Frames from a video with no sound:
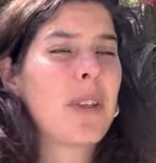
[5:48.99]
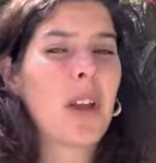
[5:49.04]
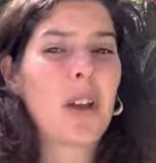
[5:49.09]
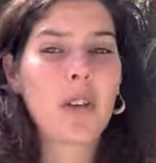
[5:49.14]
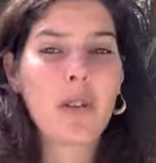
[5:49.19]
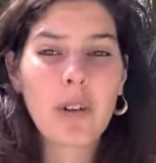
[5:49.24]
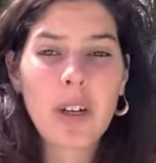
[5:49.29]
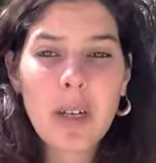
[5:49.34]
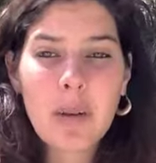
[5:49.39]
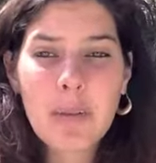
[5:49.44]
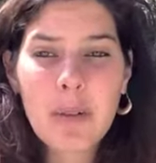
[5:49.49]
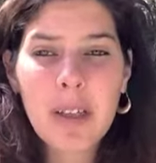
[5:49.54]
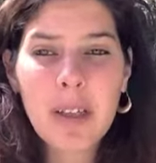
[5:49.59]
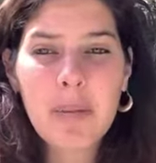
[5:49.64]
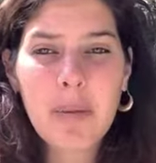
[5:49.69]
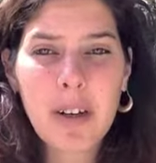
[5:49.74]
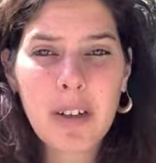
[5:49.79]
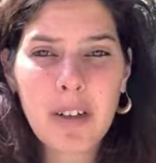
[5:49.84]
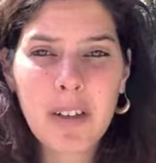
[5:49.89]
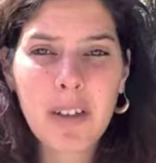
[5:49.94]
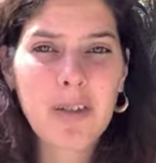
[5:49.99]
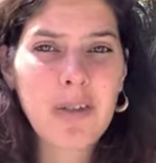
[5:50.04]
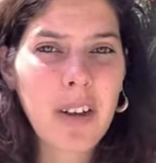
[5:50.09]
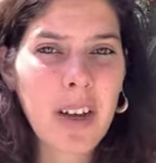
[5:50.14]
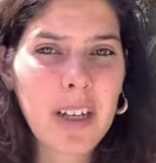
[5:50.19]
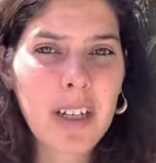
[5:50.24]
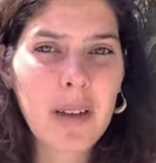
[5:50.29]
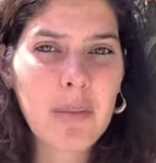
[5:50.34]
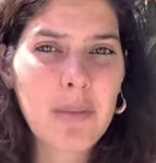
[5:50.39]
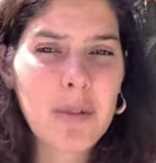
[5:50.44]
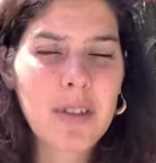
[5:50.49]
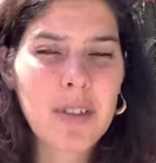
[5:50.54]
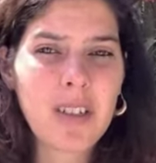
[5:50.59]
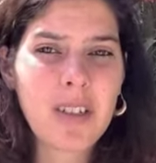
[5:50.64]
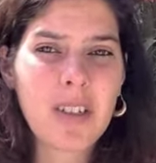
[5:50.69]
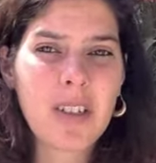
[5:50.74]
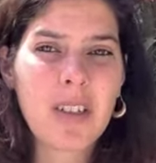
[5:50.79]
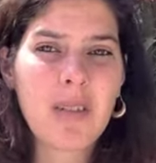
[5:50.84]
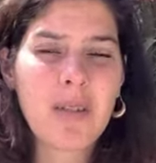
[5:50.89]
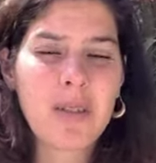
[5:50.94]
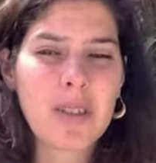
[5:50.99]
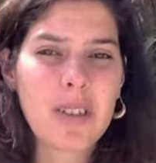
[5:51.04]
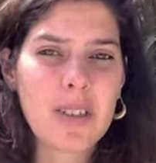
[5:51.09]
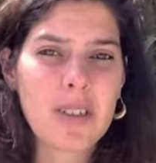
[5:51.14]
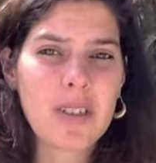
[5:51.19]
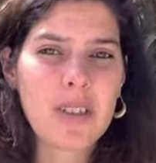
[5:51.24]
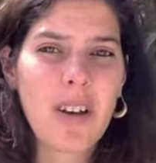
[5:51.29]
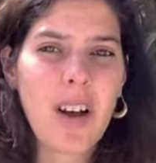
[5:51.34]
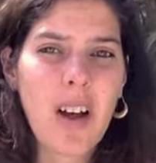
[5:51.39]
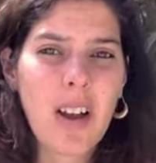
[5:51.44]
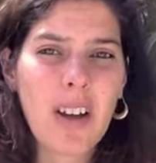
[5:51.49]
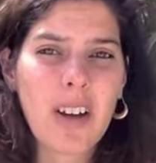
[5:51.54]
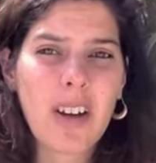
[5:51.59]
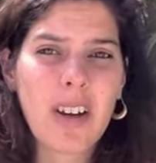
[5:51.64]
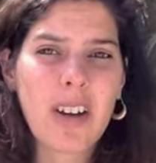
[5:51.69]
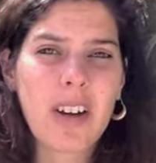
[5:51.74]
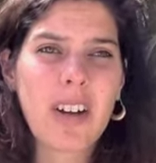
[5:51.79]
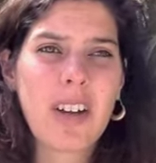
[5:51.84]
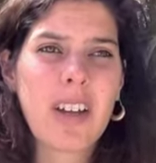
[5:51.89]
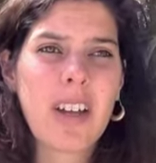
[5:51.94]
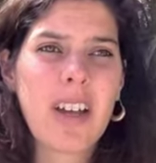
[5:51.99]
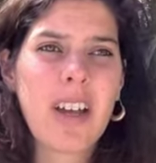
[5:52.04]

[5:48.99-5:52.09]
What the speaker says: agreement about the fact that Patanjali was a scholar,